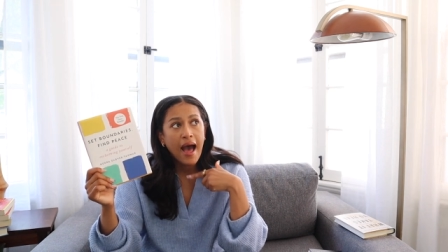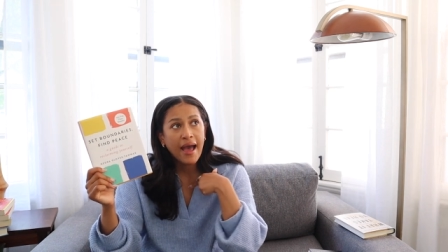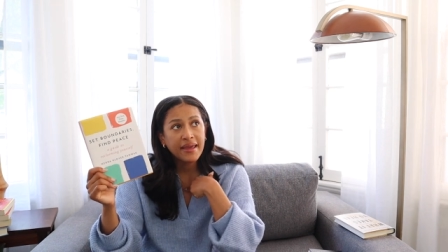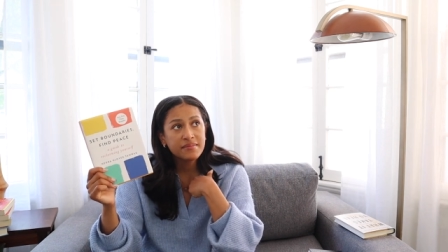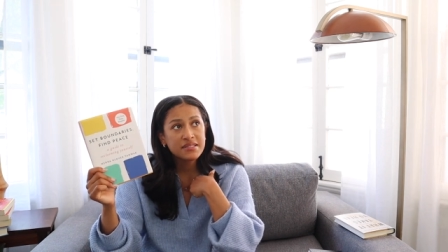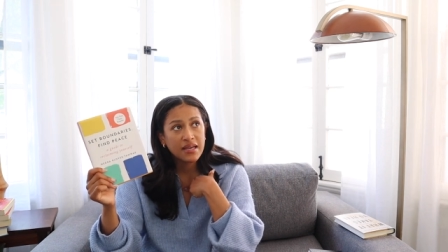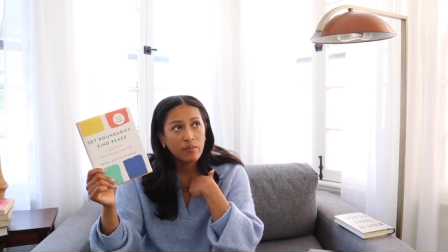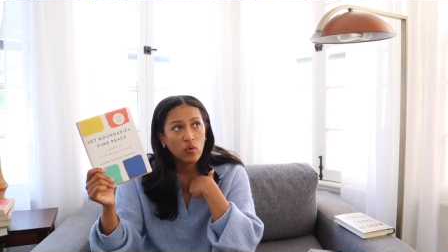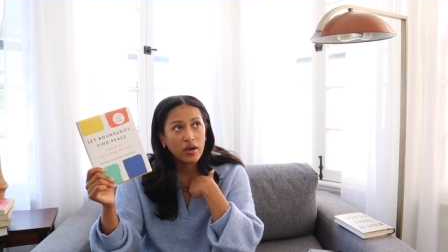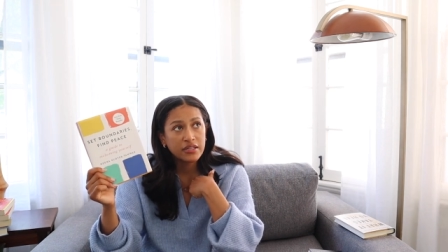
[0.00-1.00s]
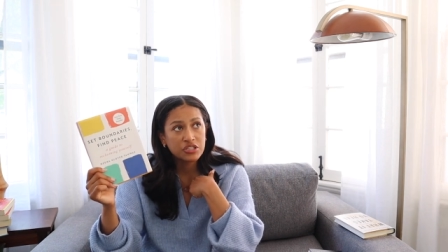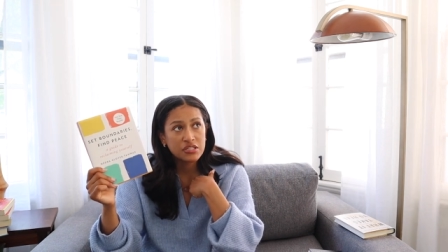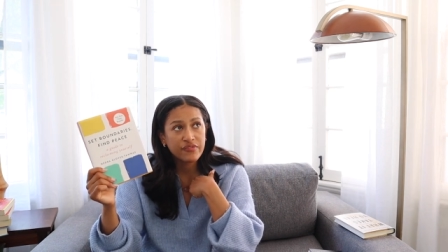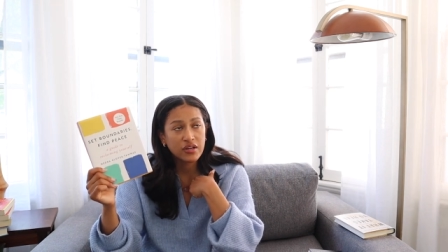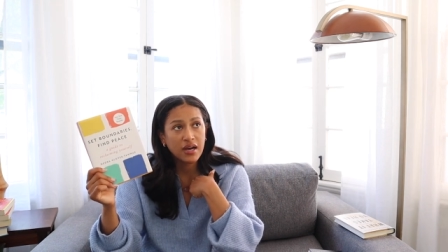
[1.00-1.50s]
I am someone,
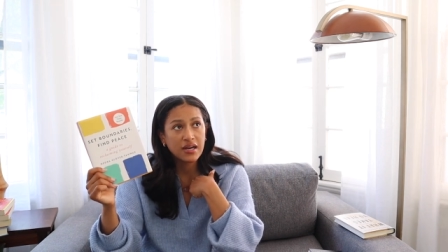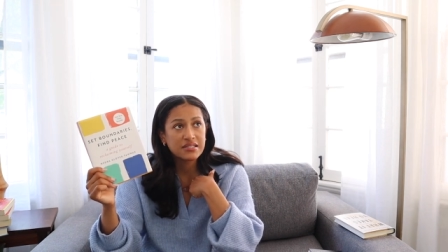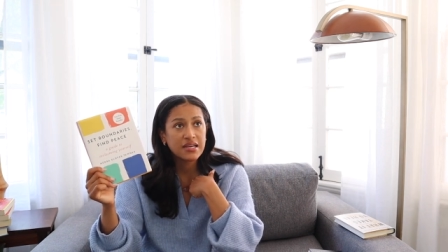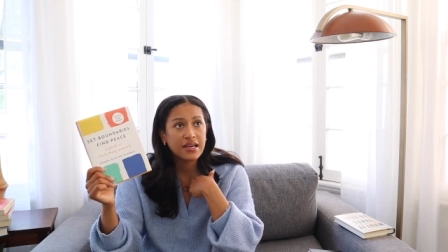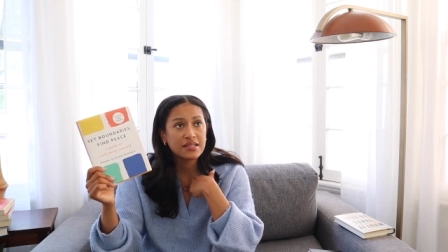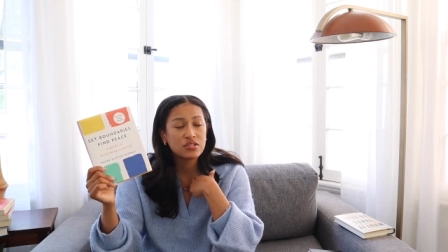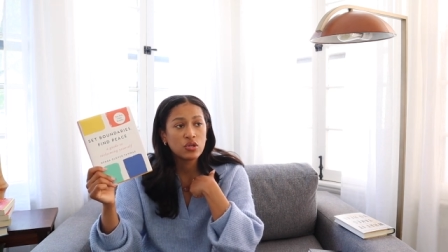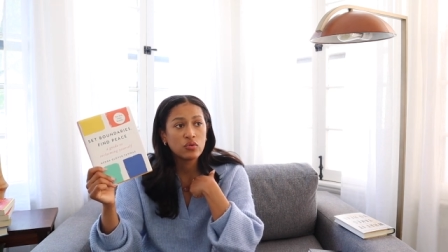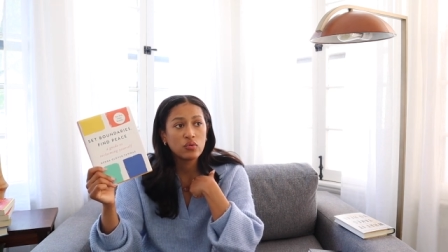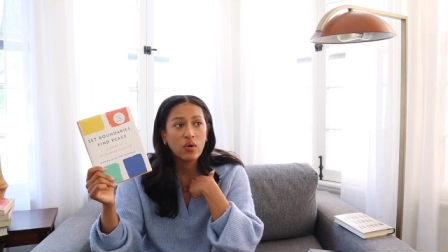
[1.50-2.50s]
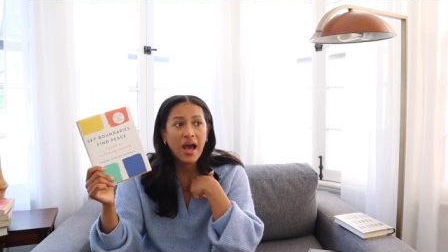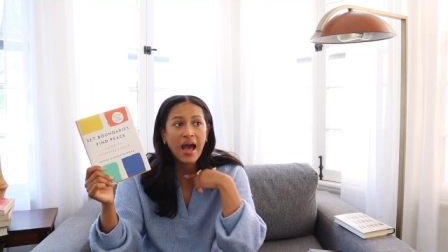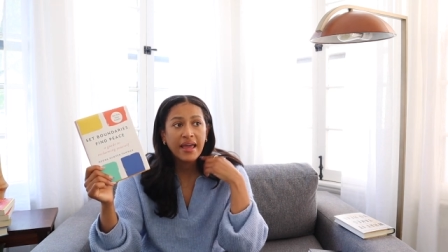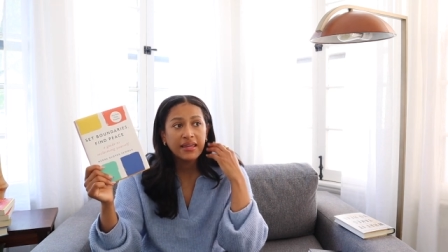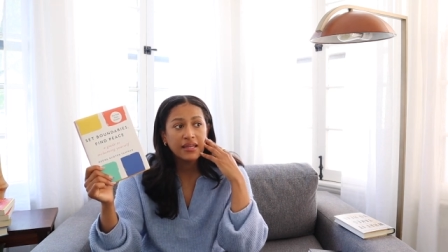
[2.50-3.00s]
just for context, who
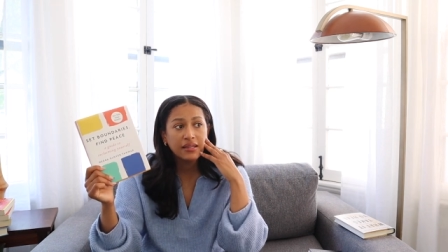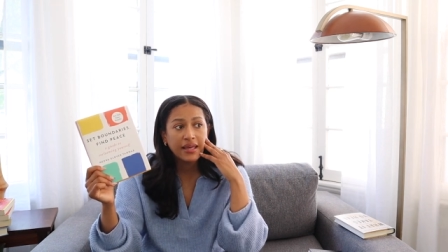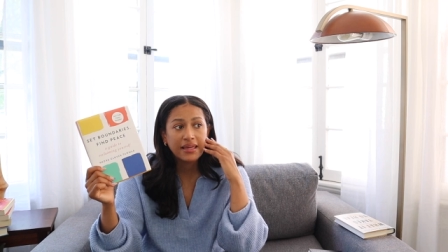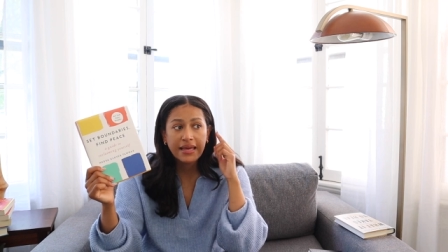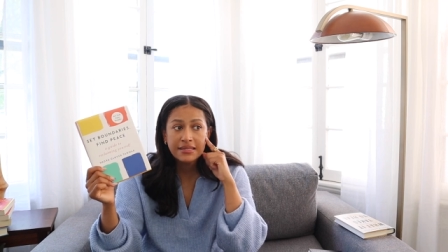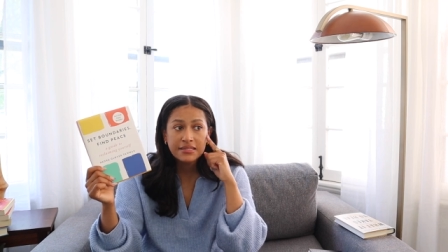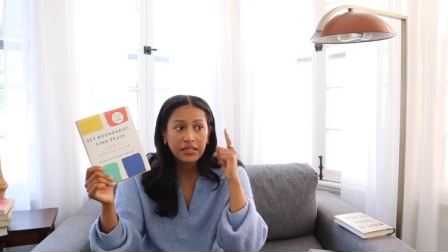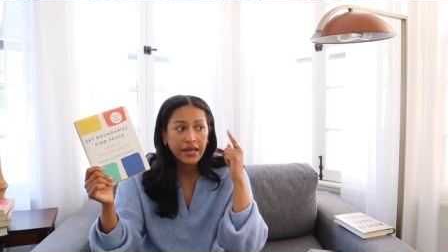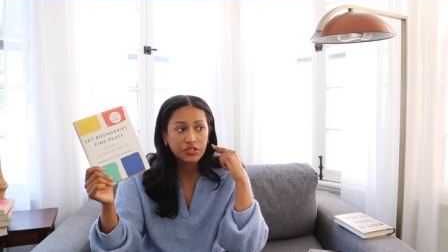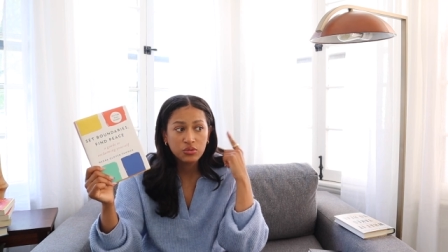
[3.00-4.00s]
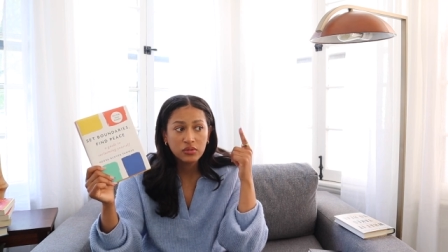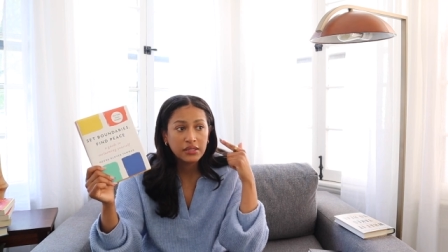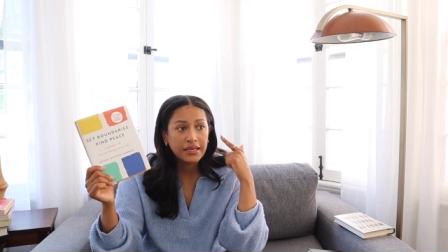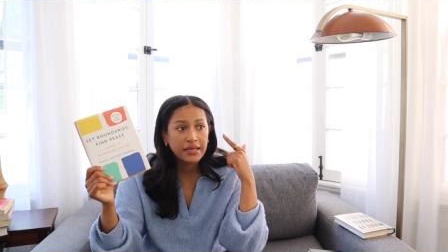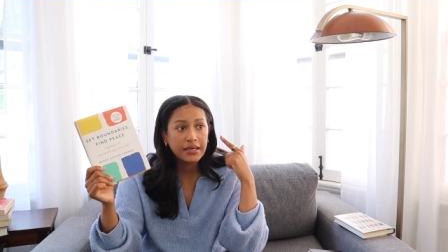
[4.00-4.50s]
I can like
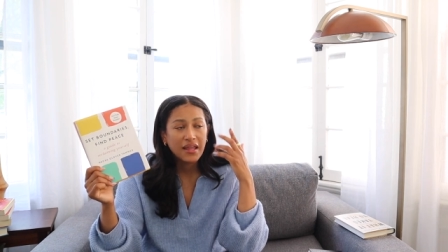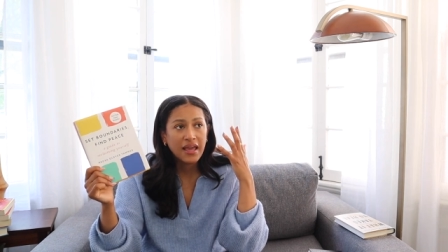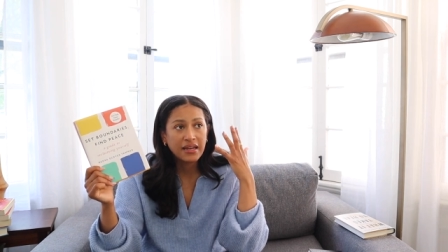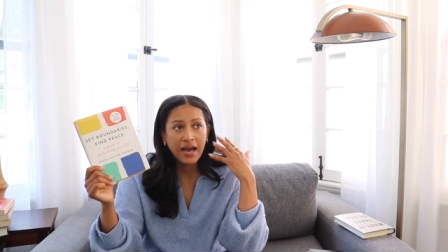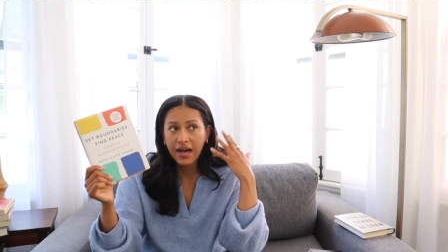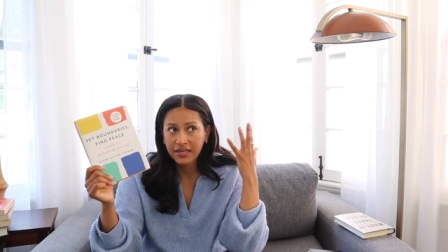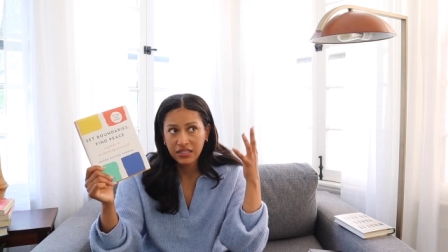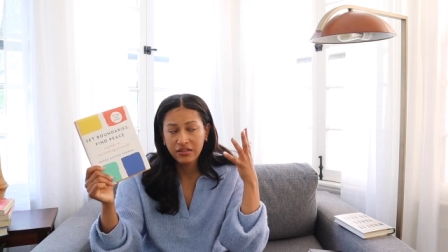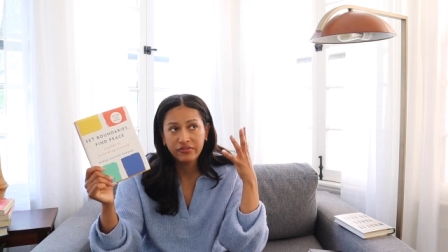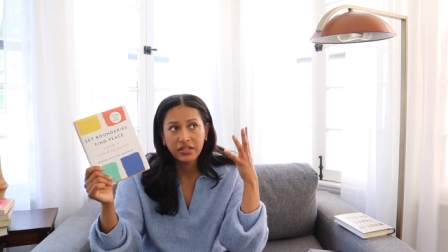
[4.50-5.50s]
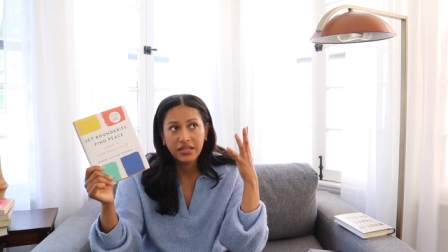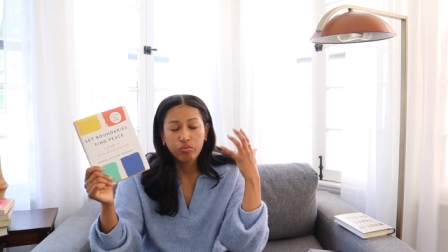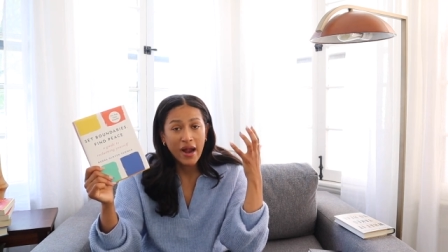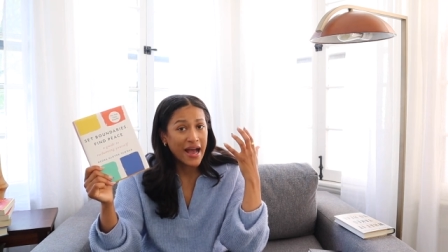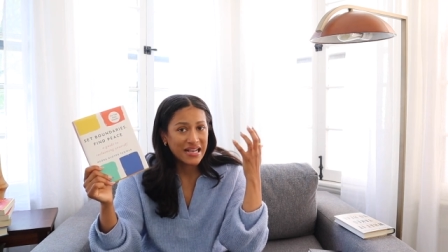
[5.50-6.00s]
intellectually and cognitively
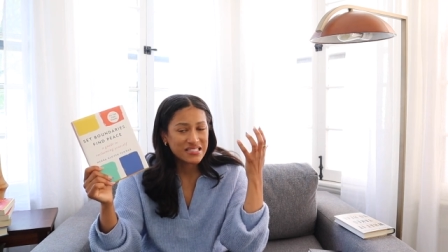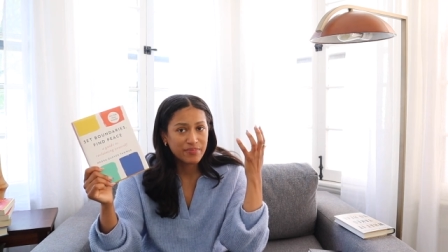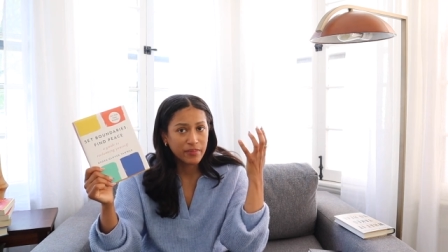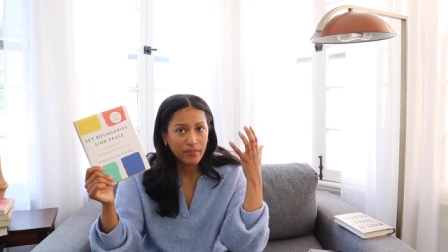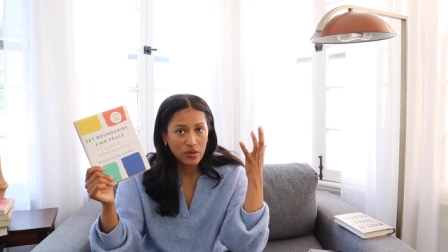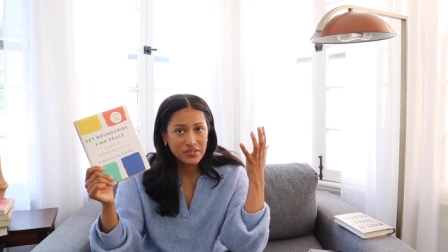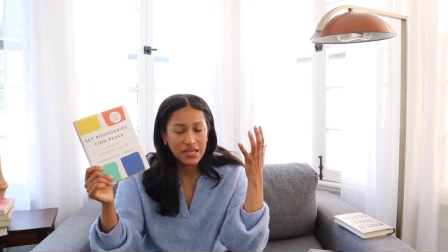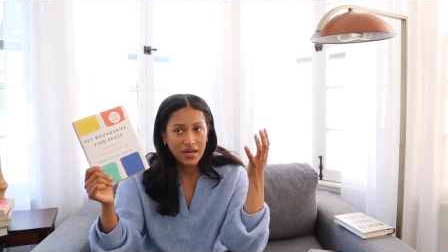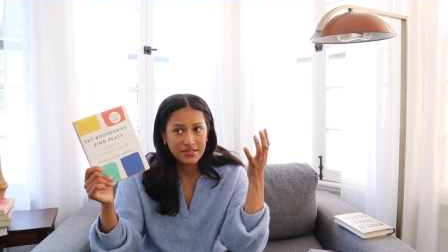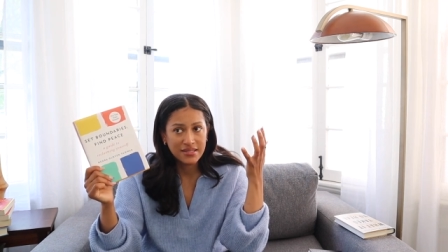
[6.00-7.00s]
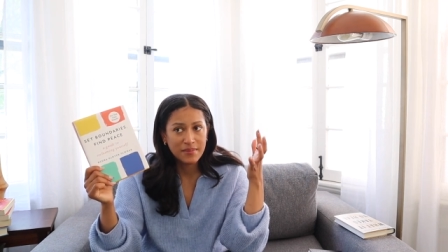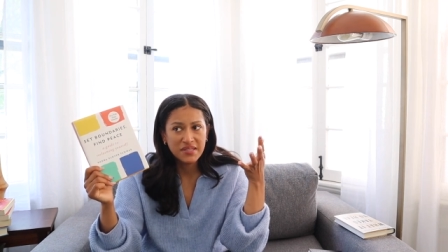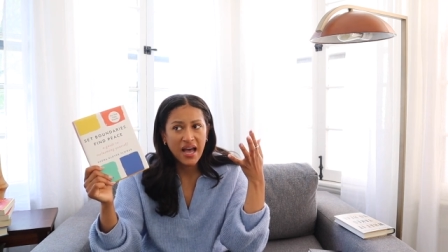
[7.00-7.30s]
grasp most concepts.